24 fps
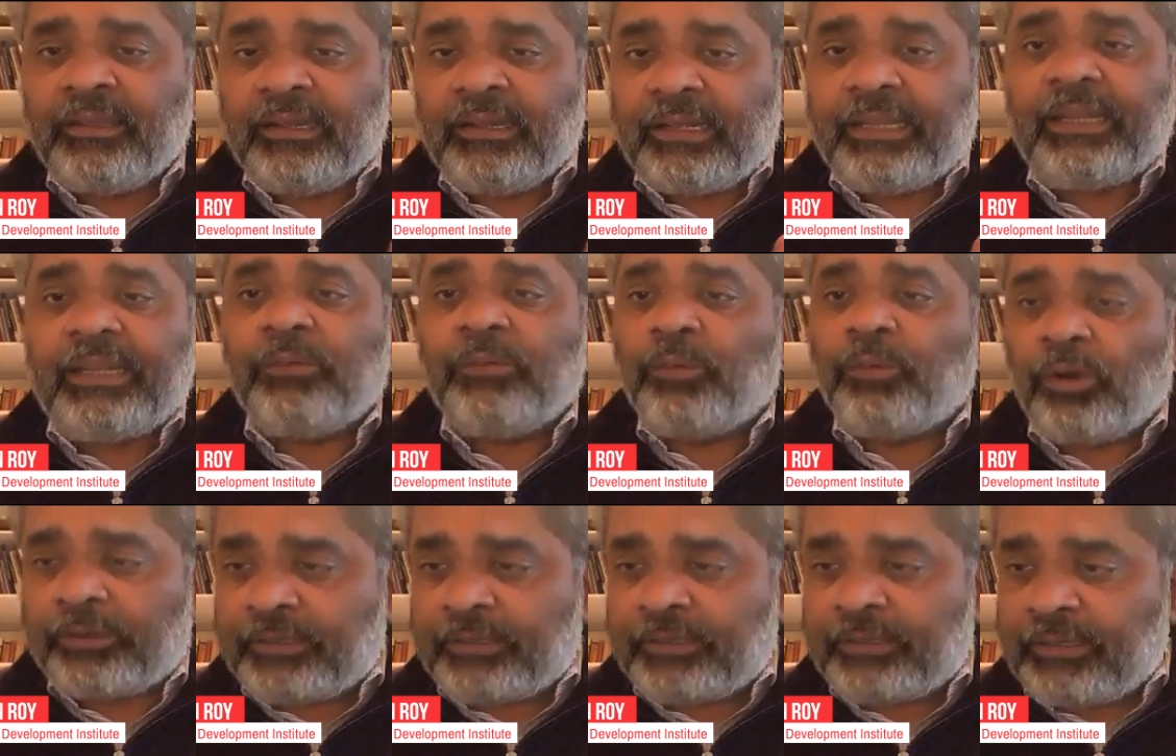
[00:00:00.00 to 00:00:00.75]
clean
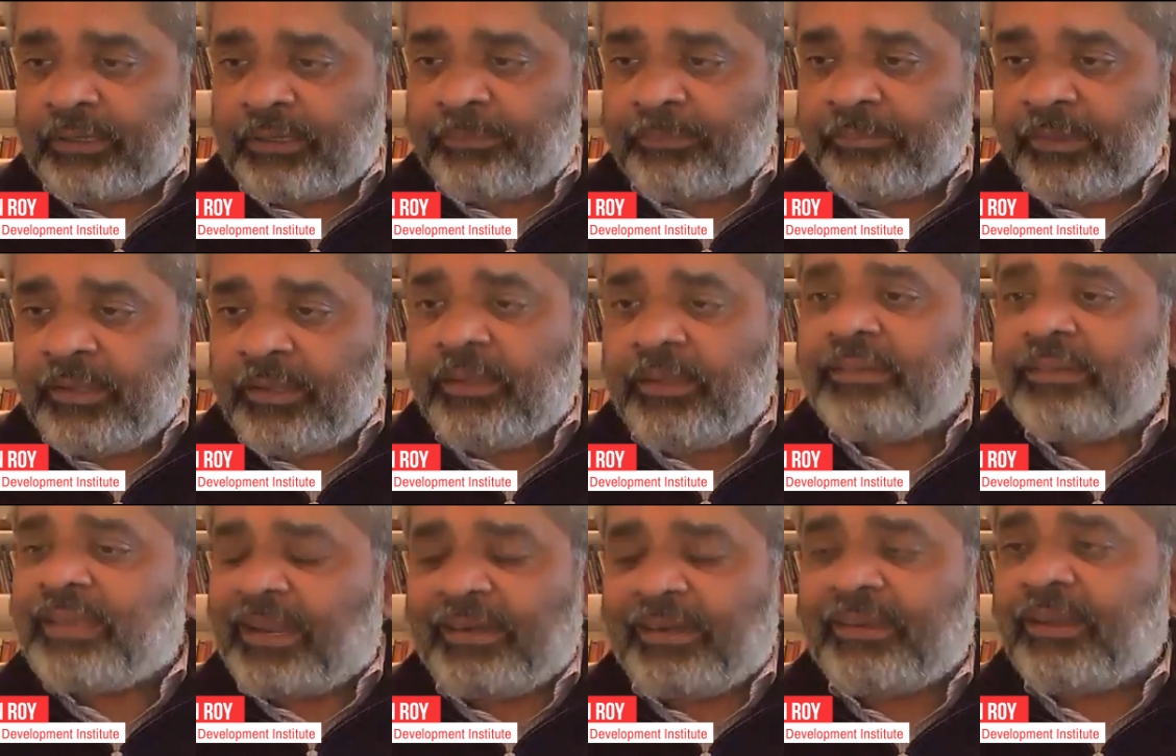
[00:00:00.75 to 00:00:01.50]
water,
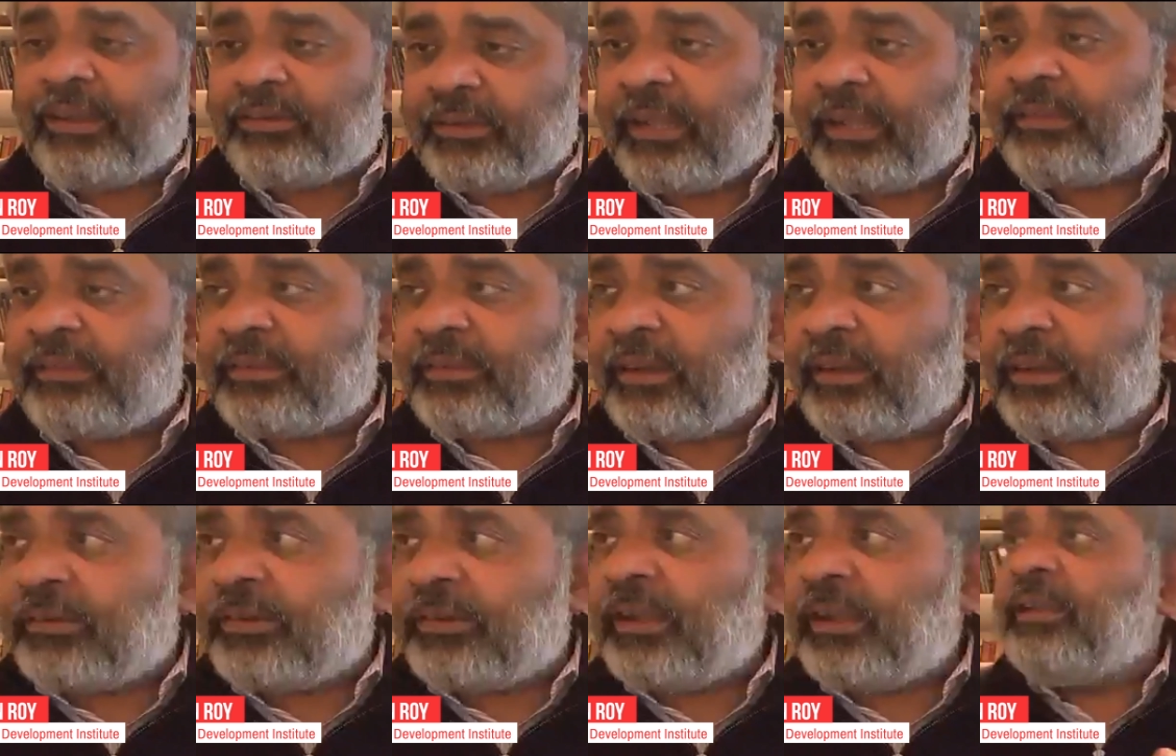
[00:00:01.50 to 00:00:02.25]
sanitation, et
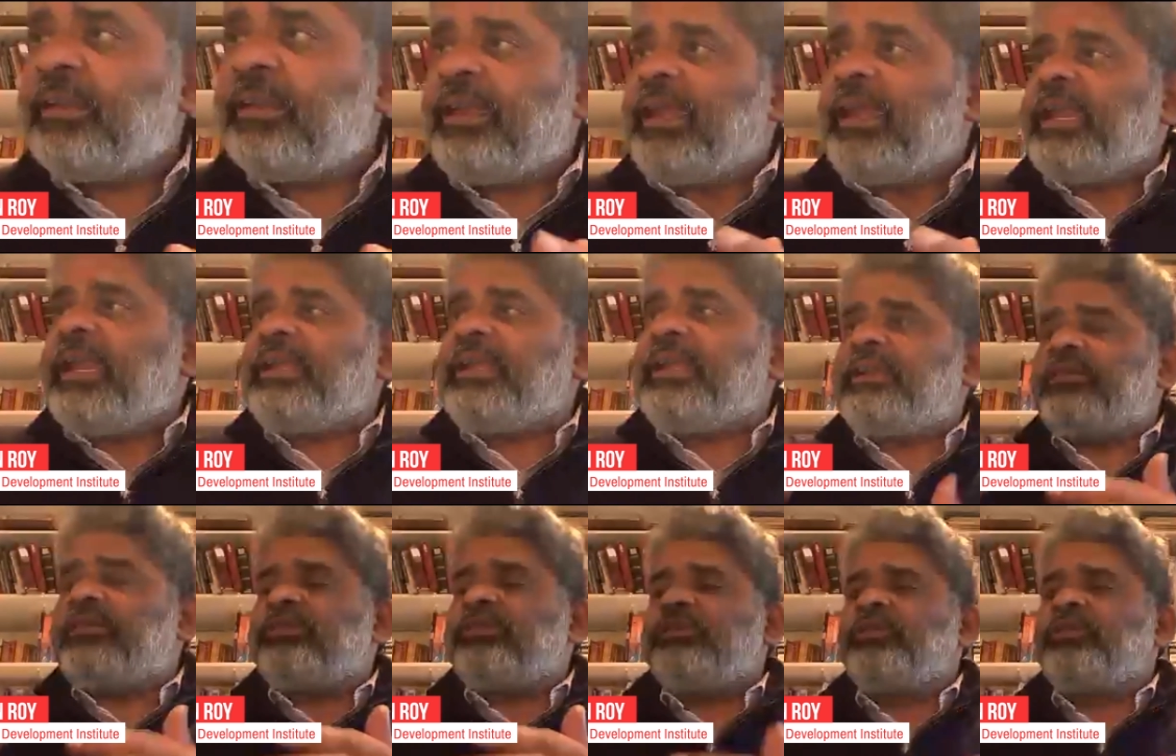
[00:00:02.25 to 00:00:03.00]
cetera. In
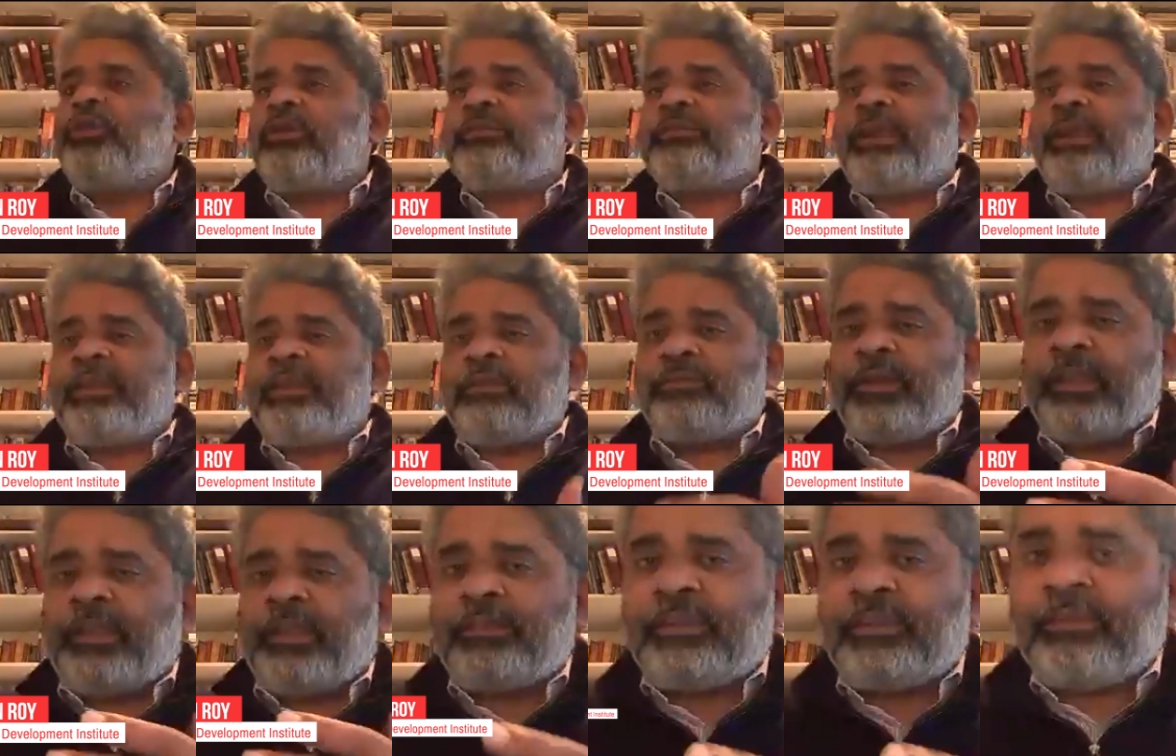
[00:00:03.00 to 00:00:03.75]
addition to not
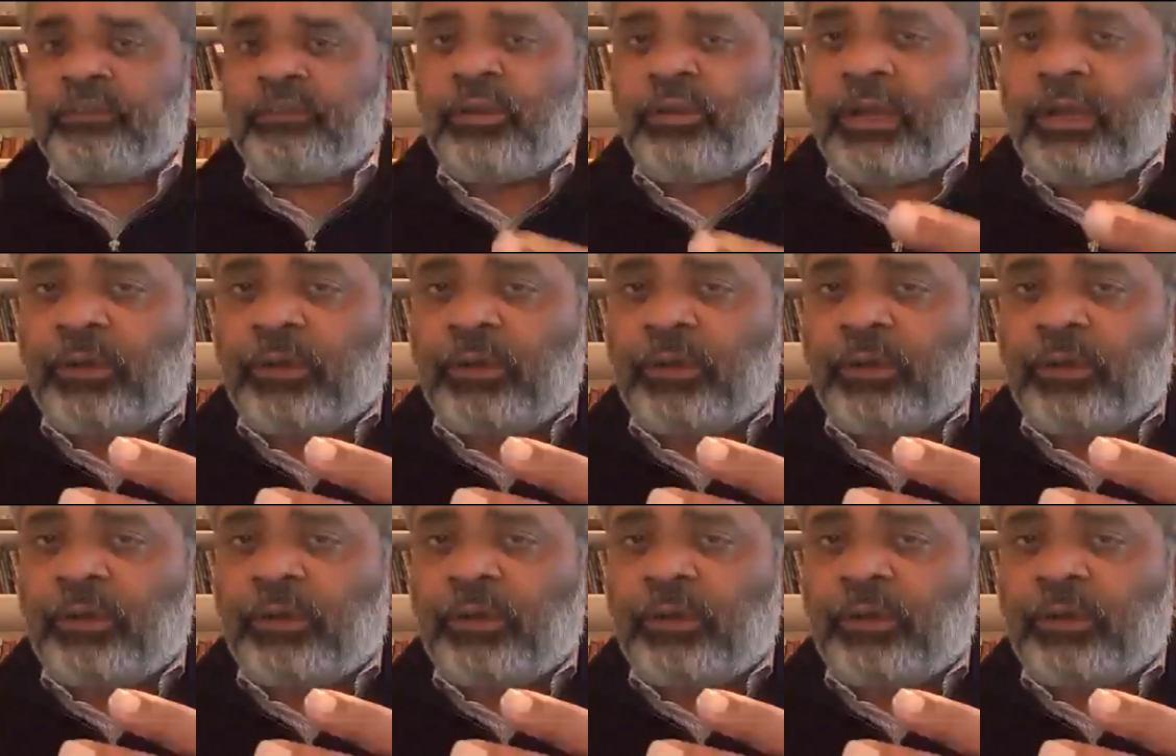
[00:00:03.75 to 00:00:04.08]
satisfying these, you're now